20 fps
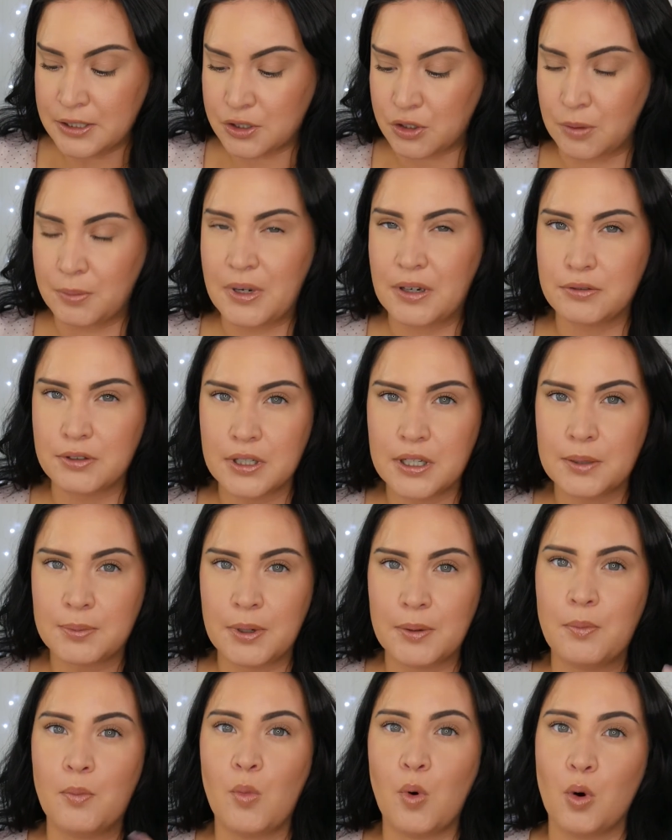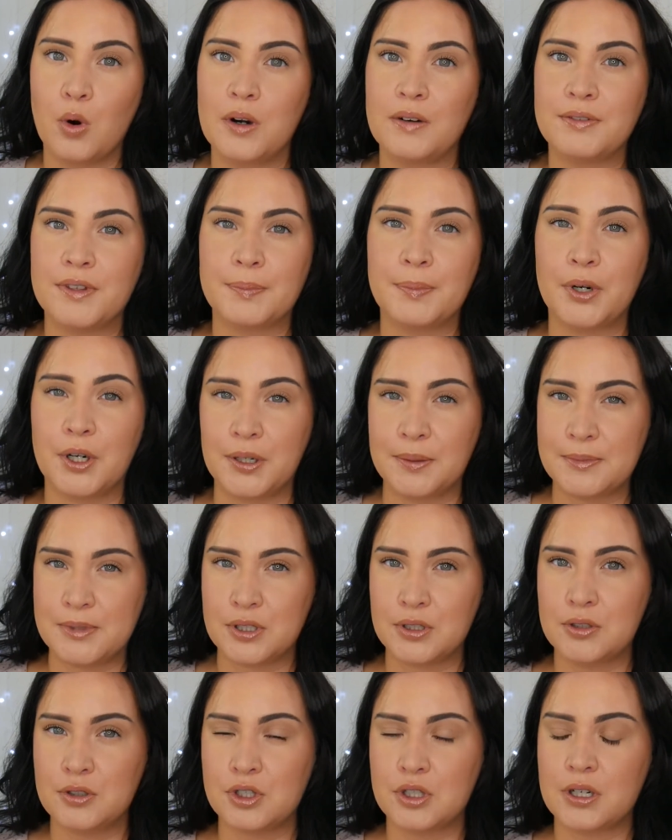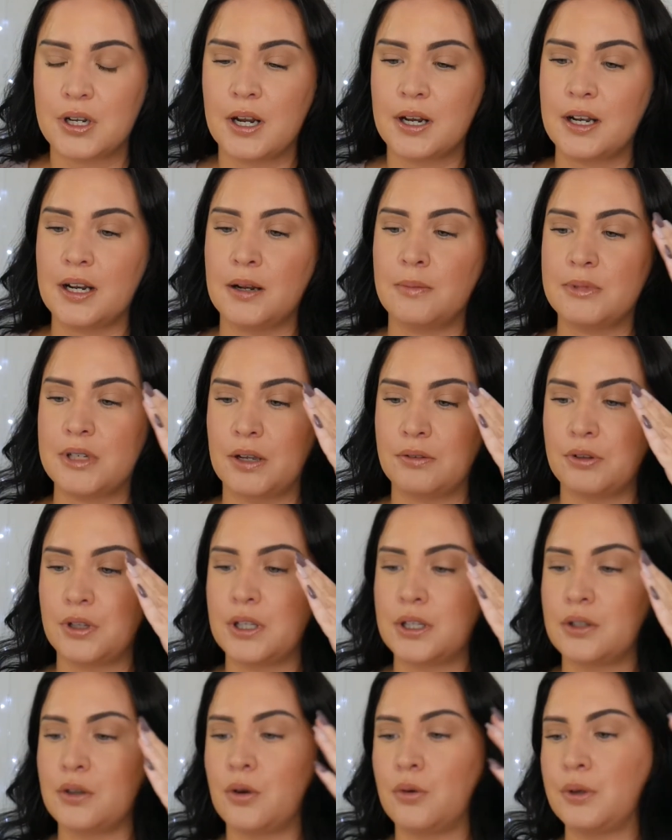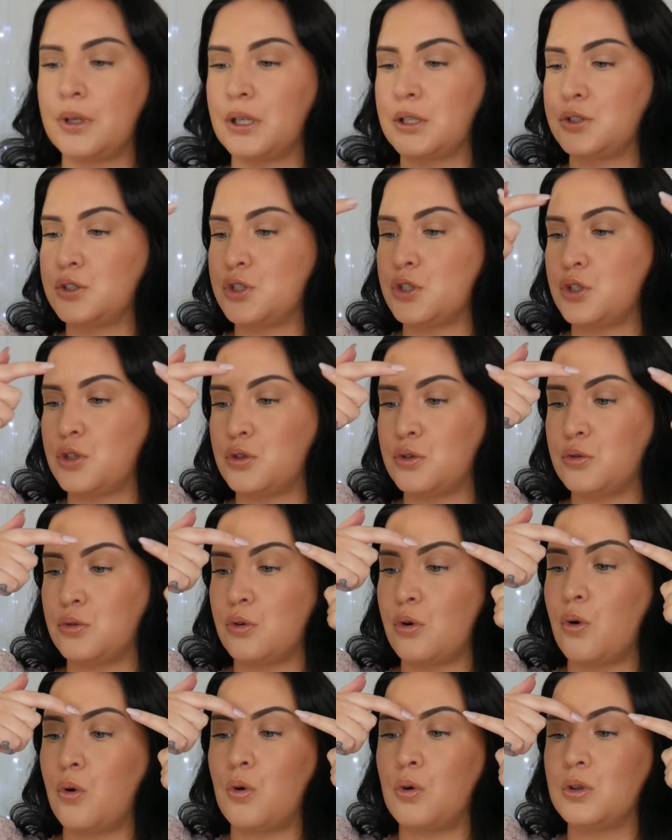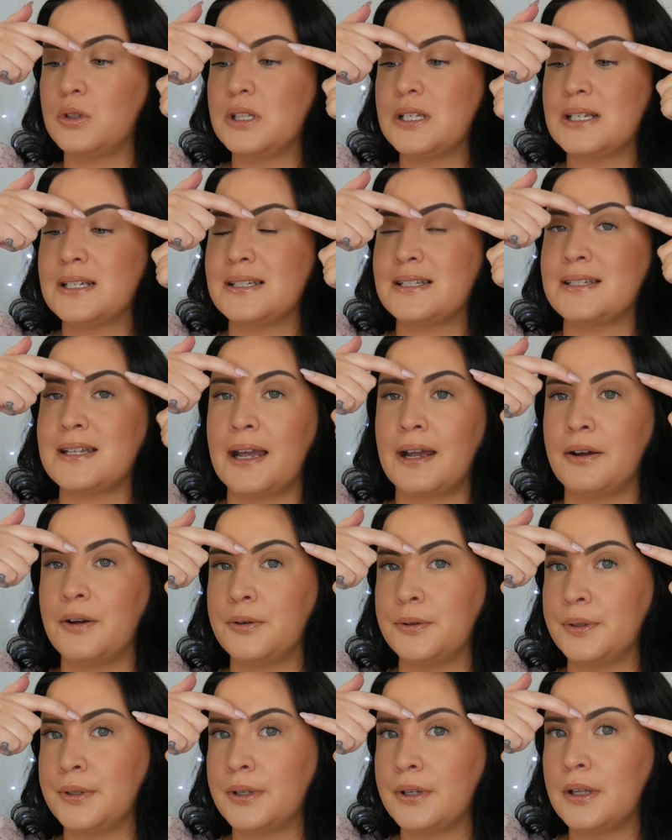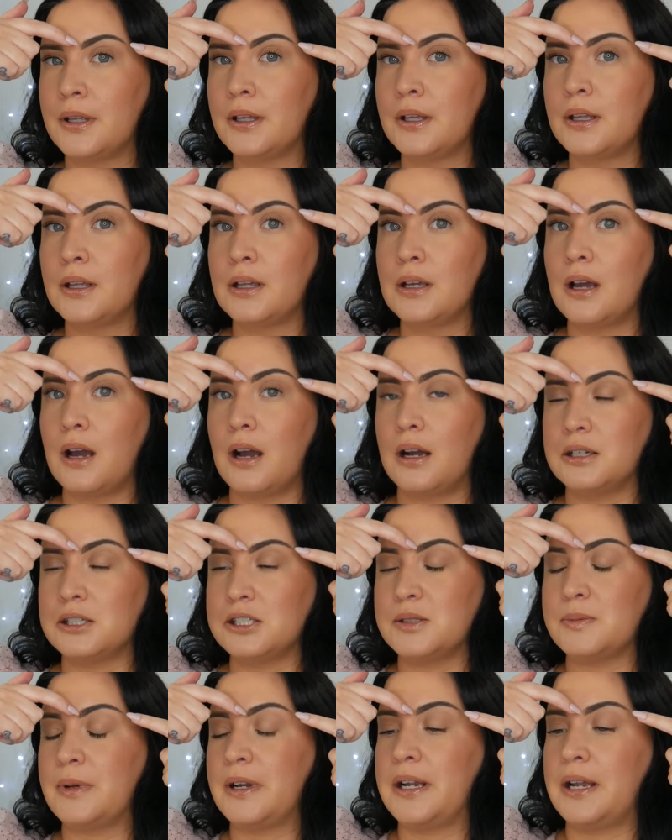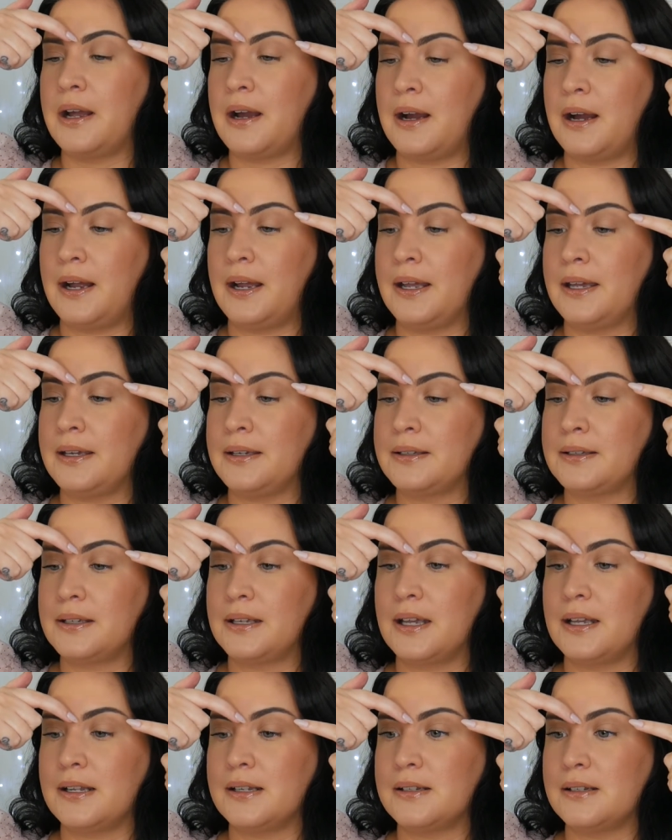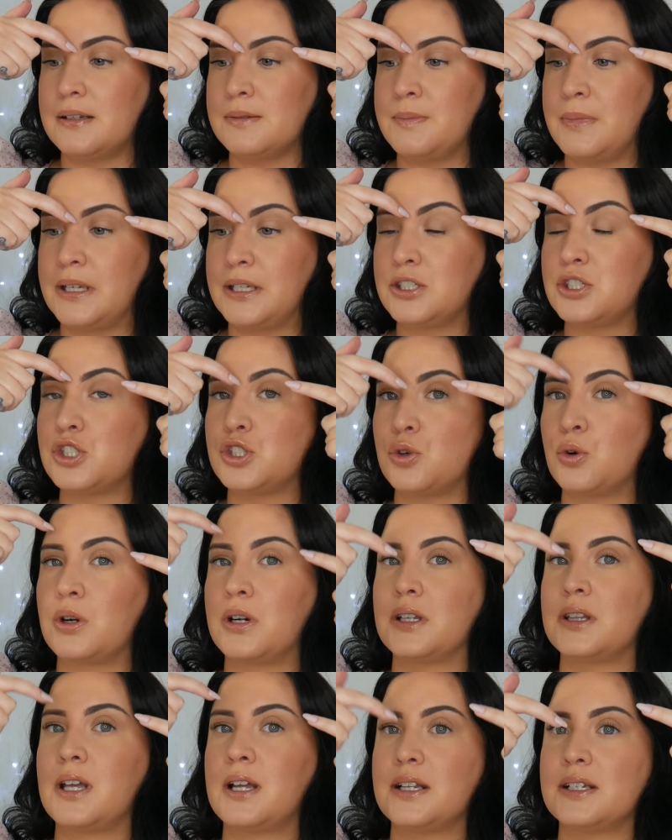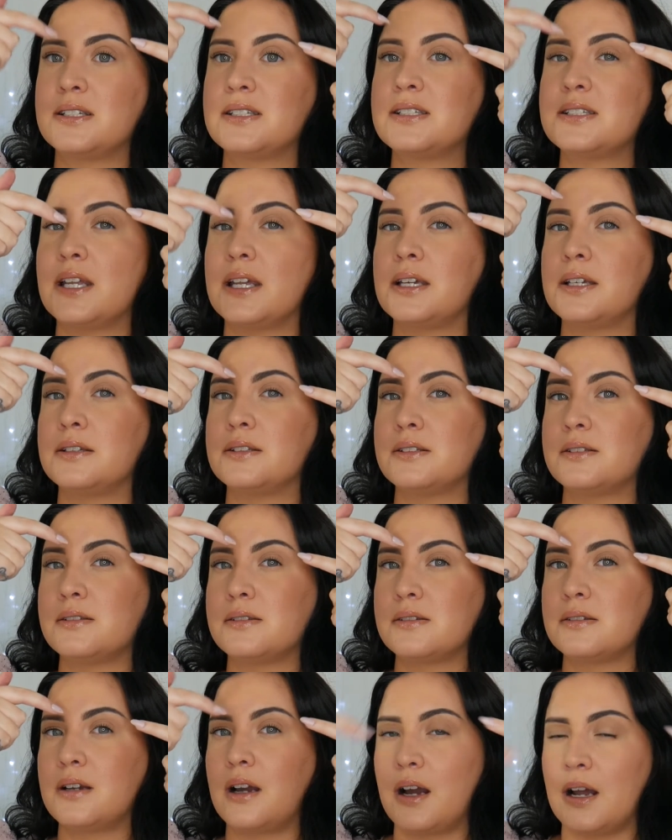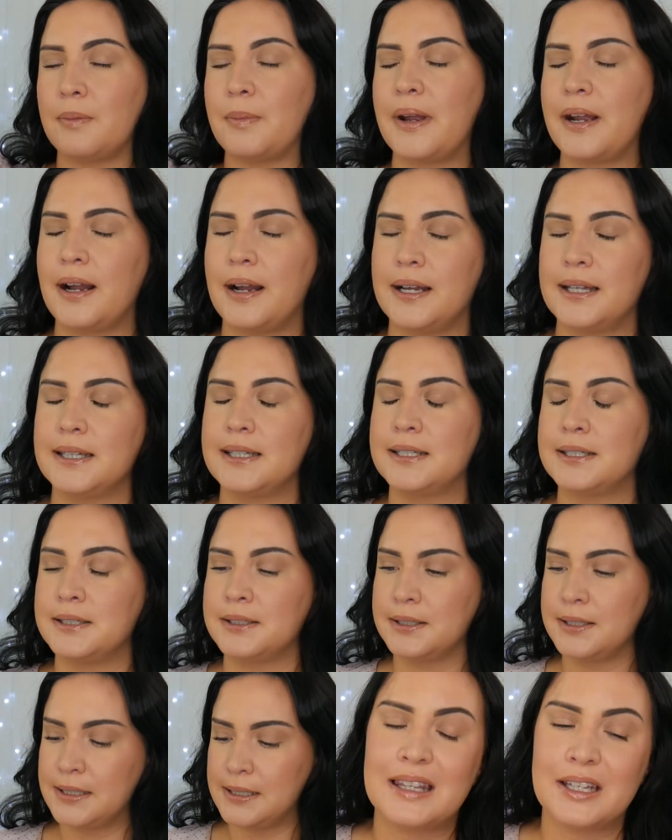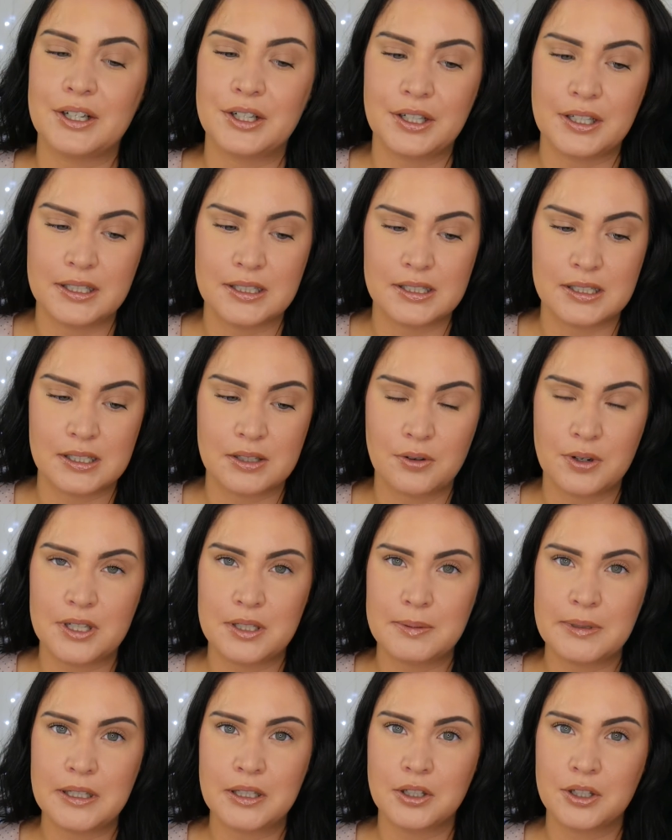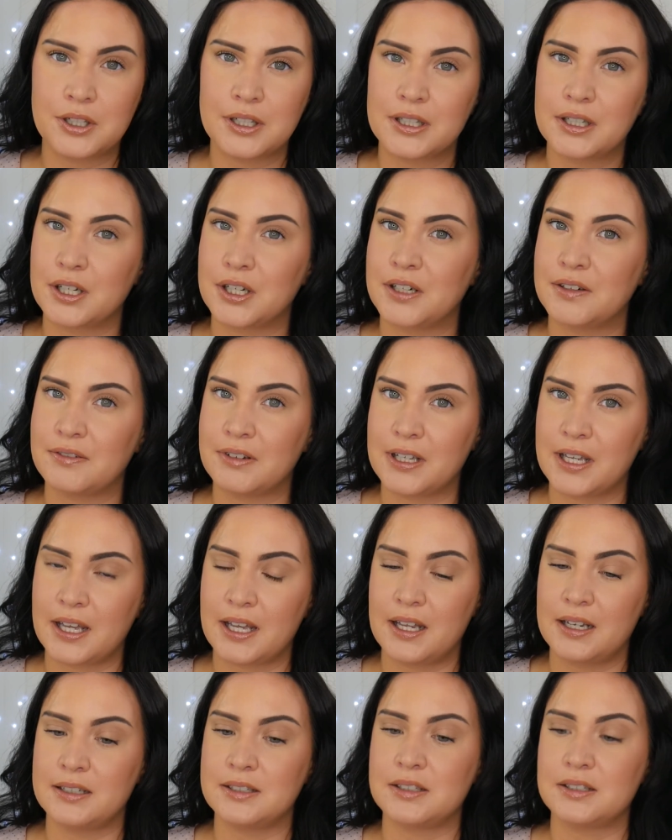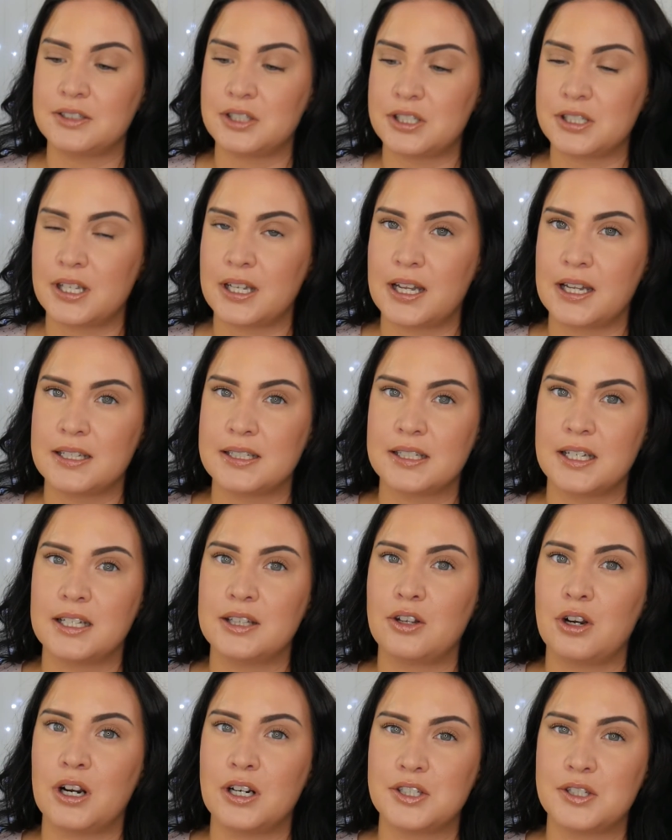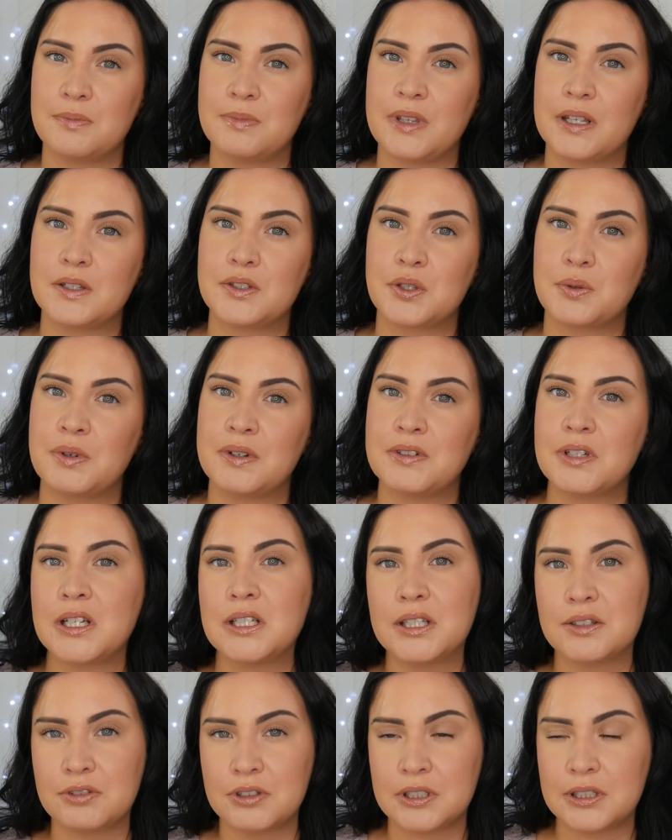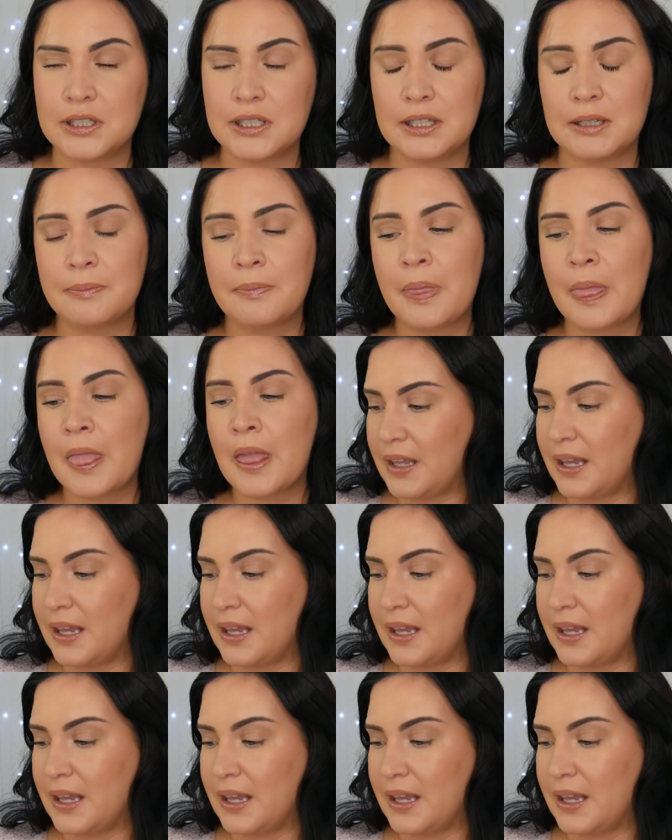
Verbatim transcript: So I'm definitely going to put more of the perm solution on, and I'm definitely going to hold it down onto my eye and make sure that it stays on my eyelid. There is going to be a learning curve again. Just like I said, there are some things I would have done differently.